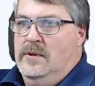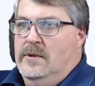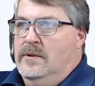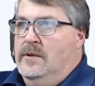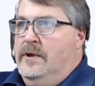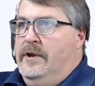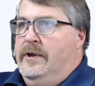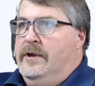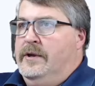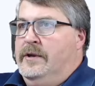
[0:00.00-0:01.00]

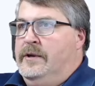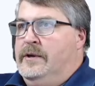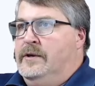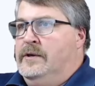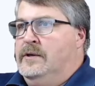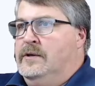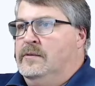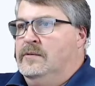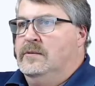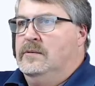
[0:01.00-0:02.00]
And
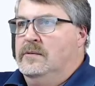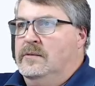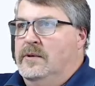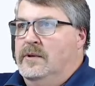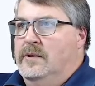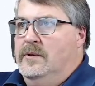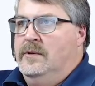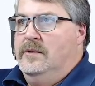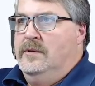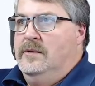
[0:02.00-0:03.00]

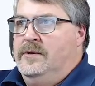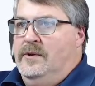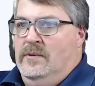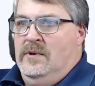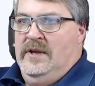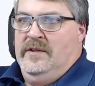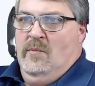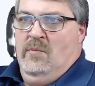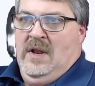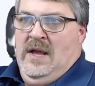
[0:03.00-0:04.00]
don't like the
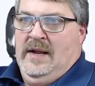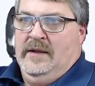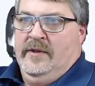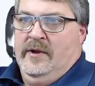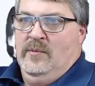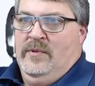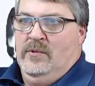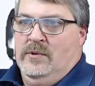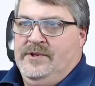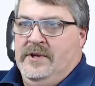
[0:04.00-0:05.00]
black there, but
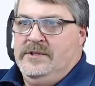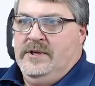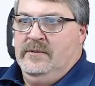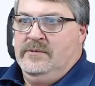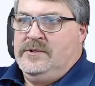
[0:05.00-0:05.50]
we'll change it up just a